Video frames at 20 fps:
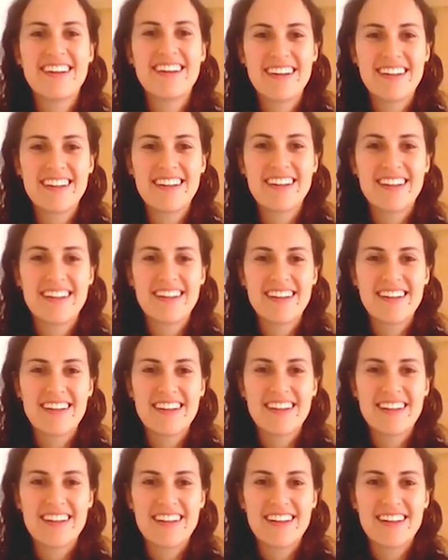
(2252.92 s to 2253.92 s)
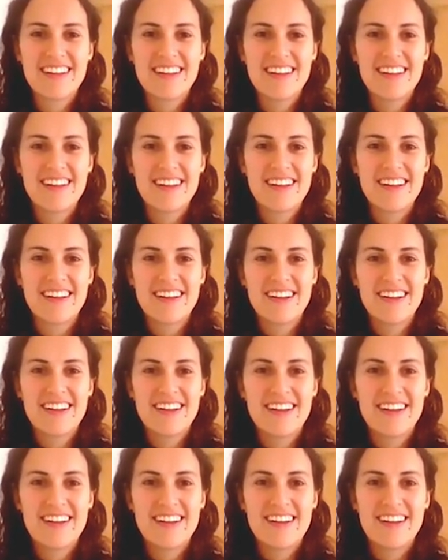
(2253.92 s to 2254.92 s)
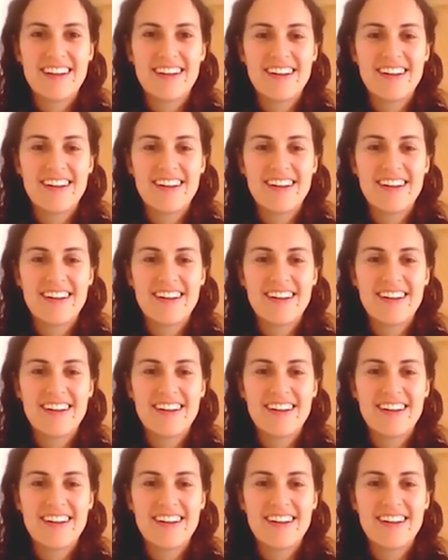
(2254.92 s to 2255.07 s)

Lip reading: [no speech]